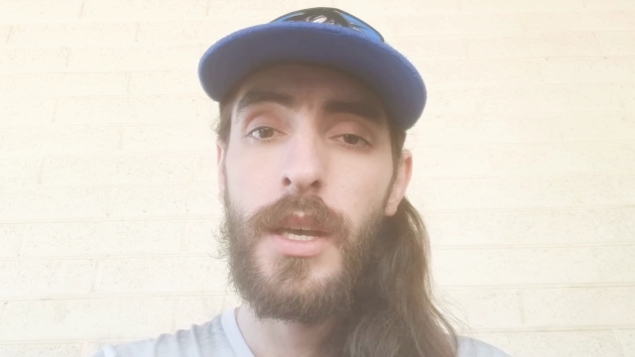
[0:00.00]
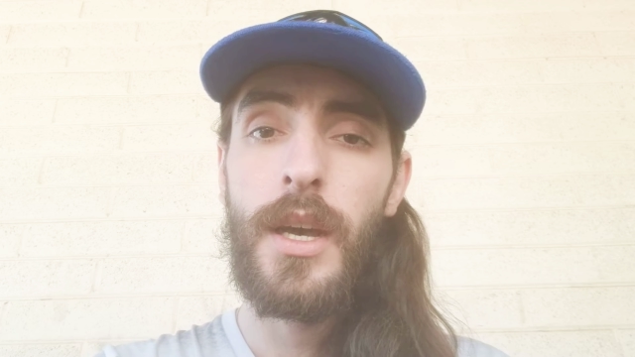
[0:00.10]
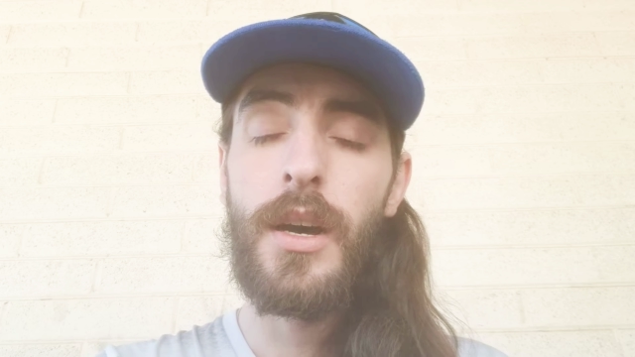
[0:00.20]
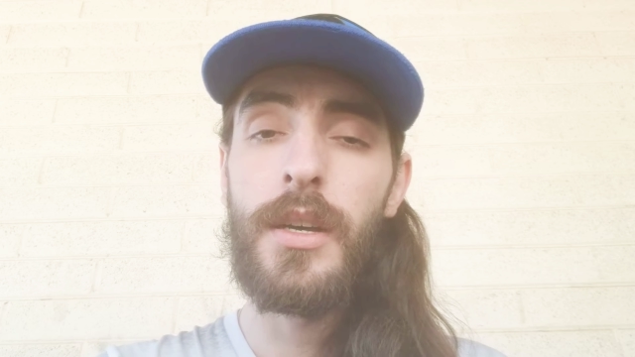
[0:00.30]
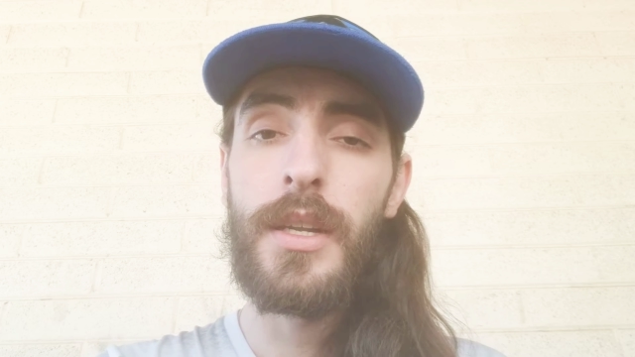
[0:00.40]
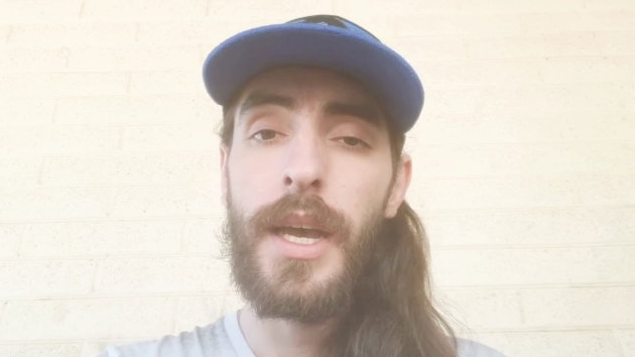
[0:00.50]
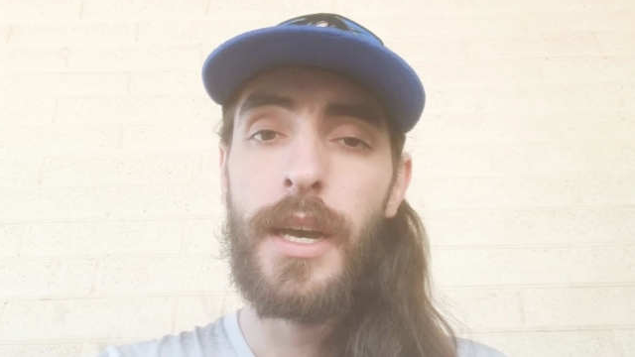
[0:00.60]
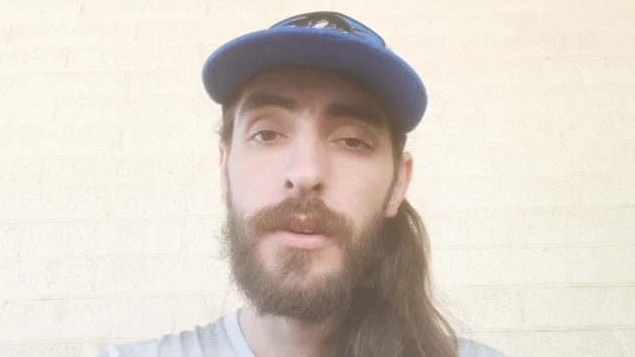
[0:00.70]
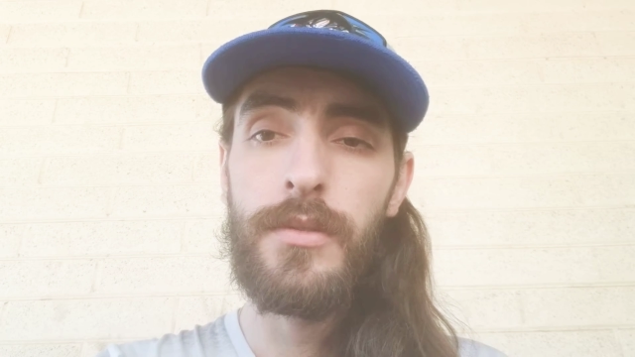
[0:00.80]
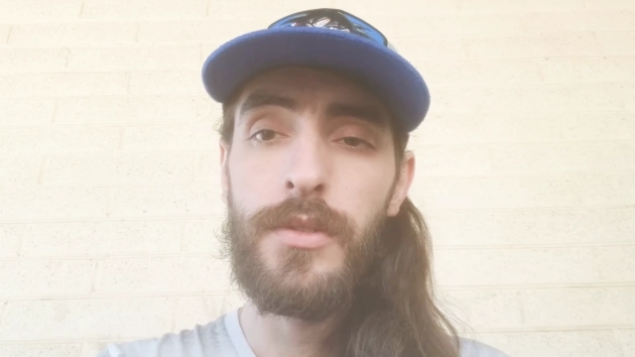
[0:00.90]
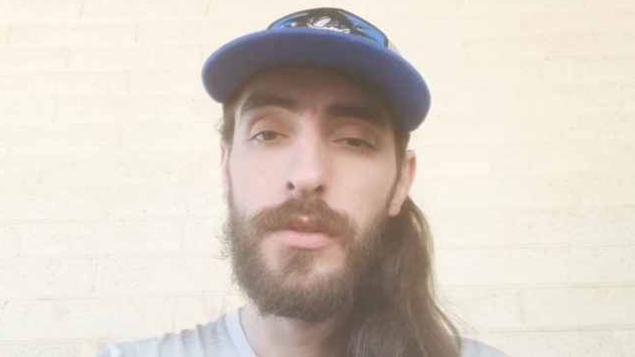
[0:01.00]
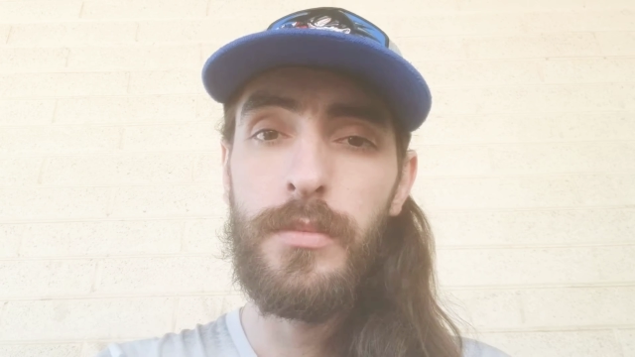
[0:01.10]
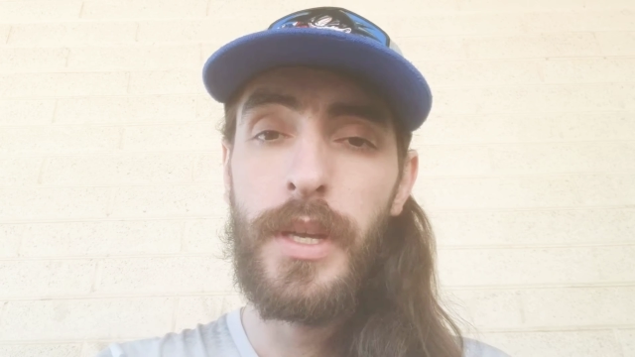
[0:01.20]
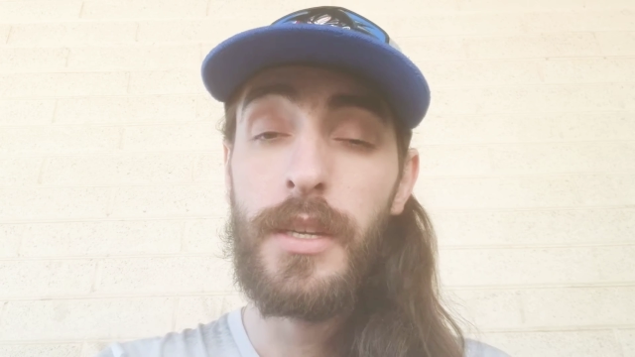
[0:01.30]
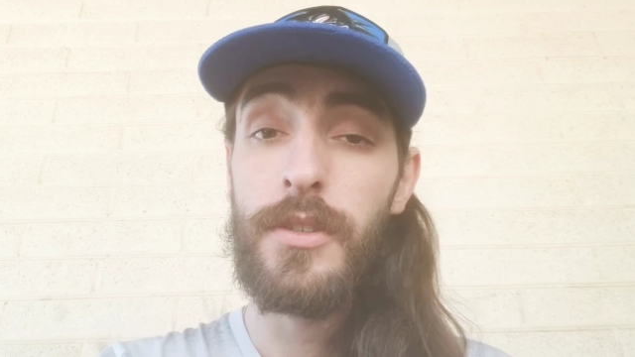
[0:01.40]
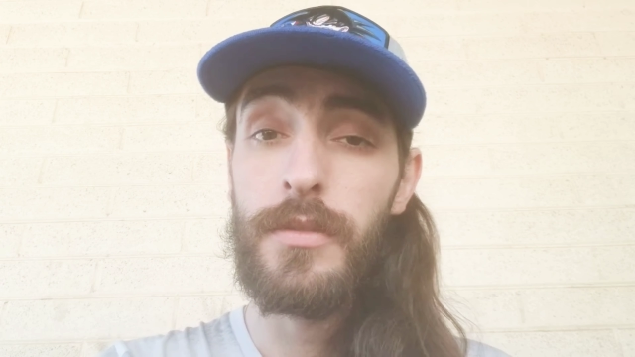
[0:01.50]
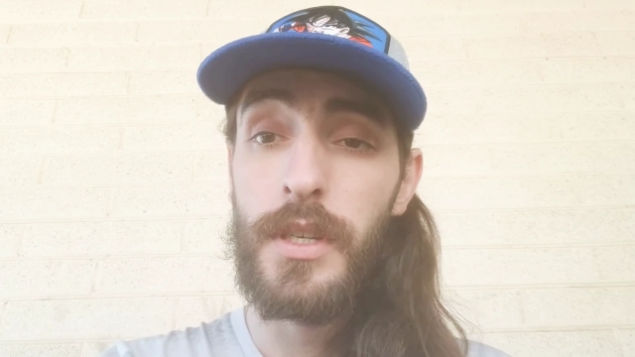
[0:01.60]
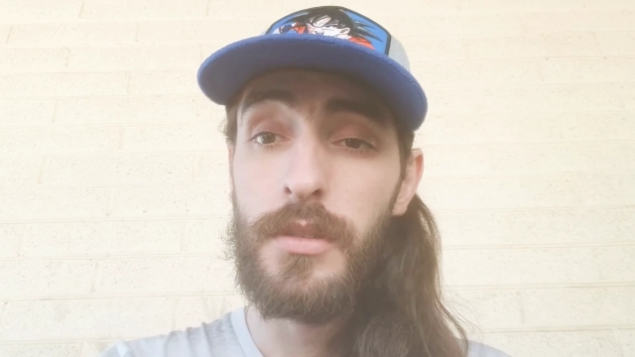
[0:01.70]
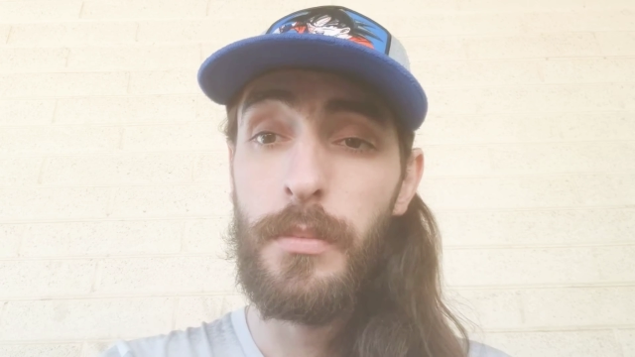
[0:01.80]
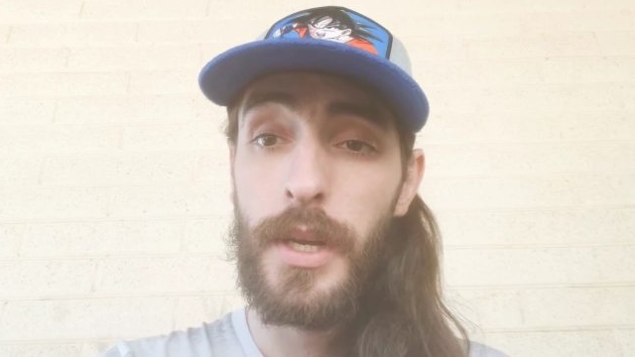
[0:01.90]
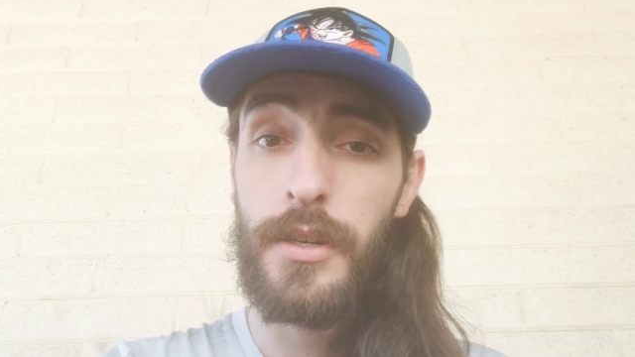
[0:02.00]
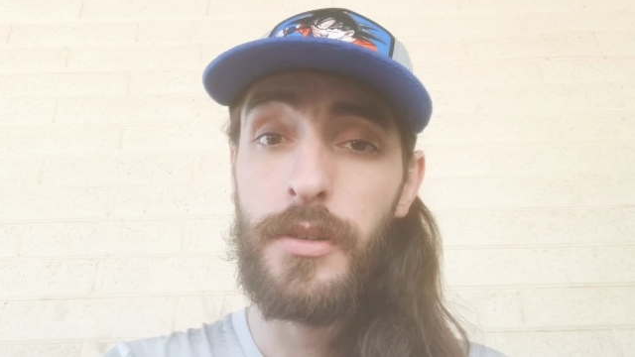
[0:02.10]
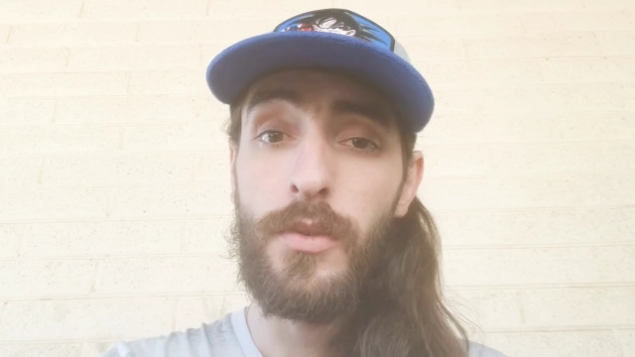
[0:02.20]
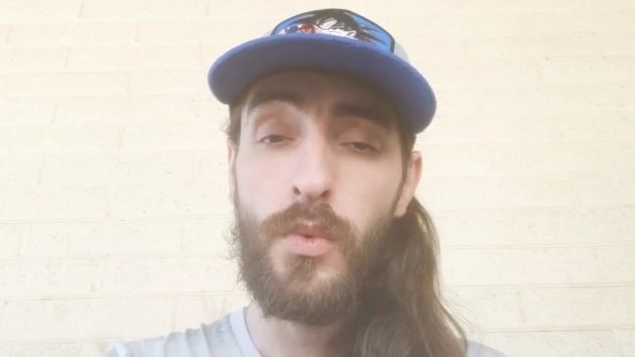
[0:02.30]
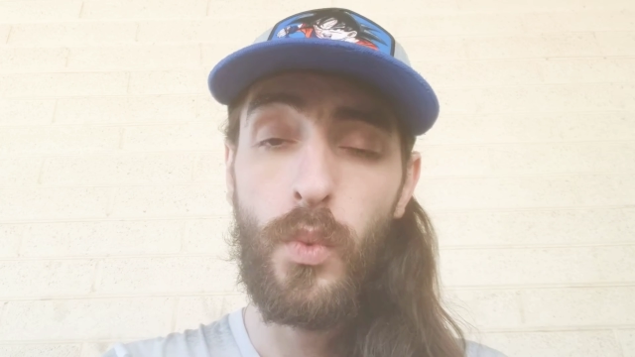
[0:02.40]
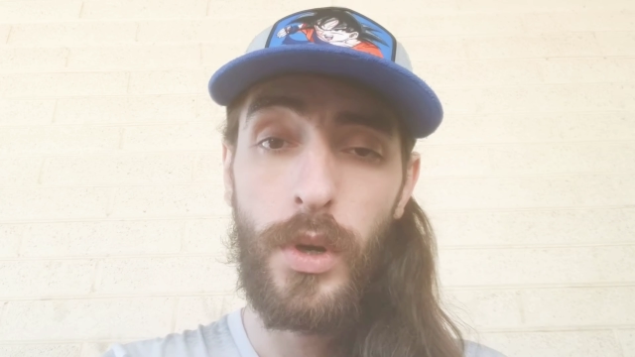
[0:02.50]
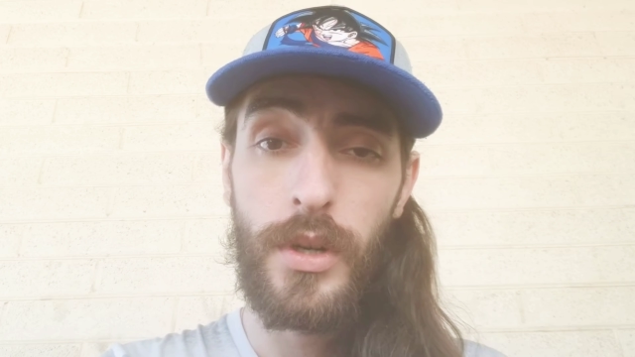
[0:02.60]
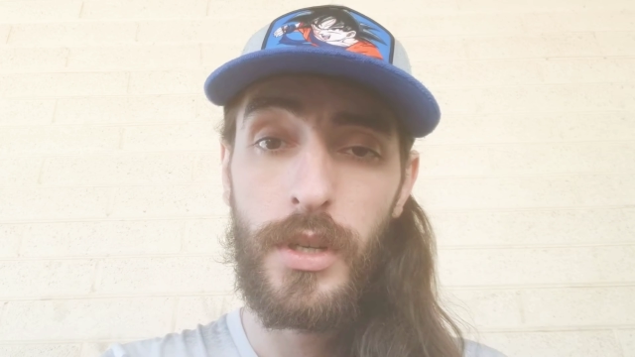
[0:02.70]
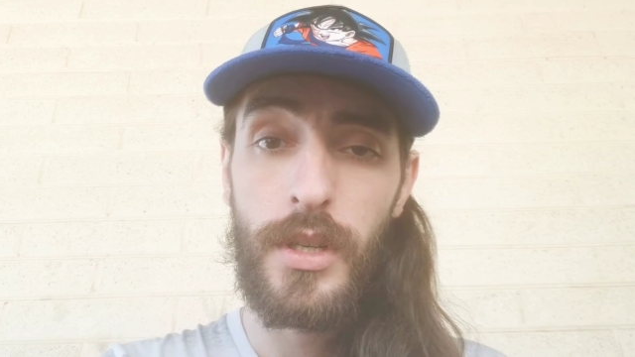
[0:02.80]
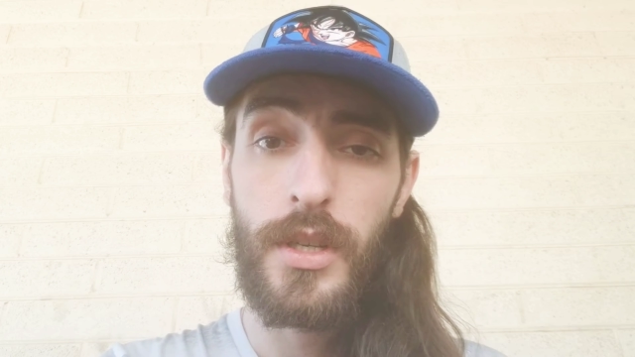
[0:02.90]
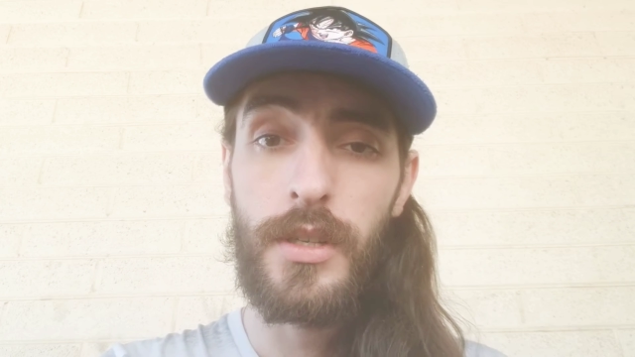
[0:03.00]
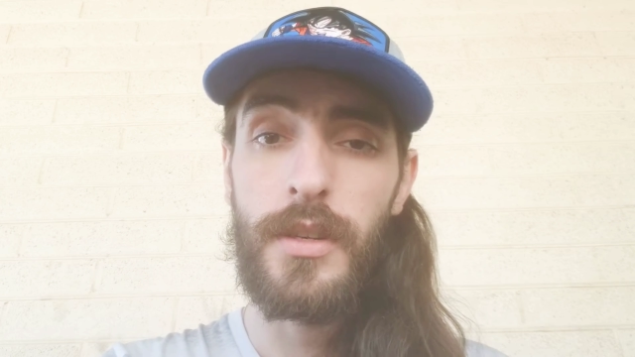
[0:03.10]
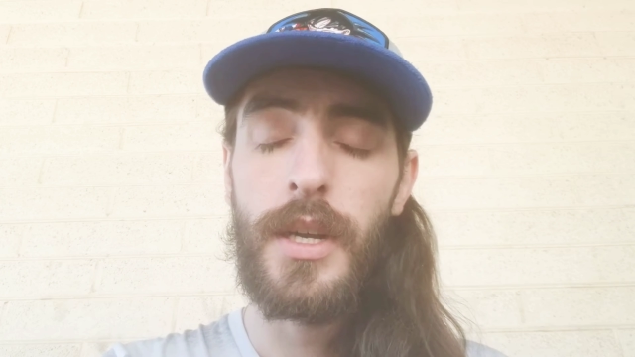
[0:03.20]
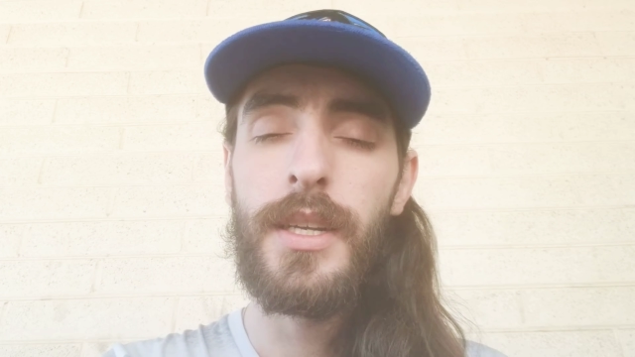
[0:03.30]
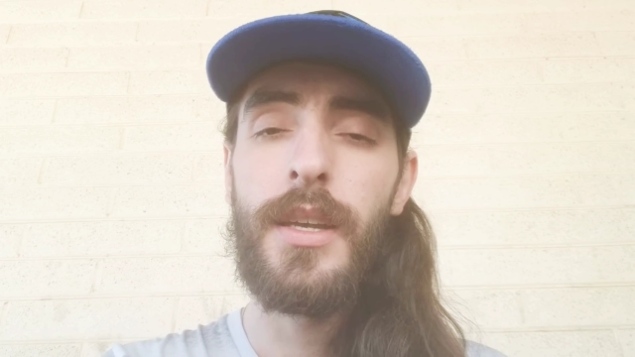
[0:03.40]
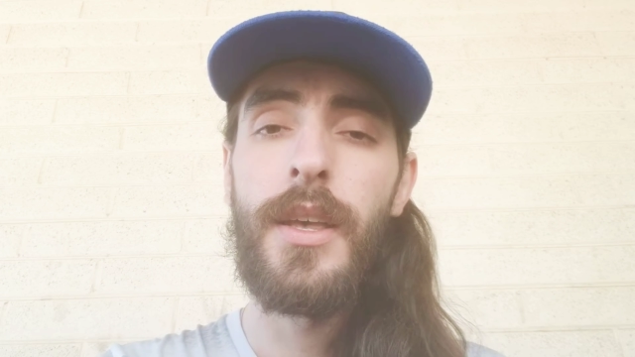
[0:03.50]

on how to make direct mail work. All right,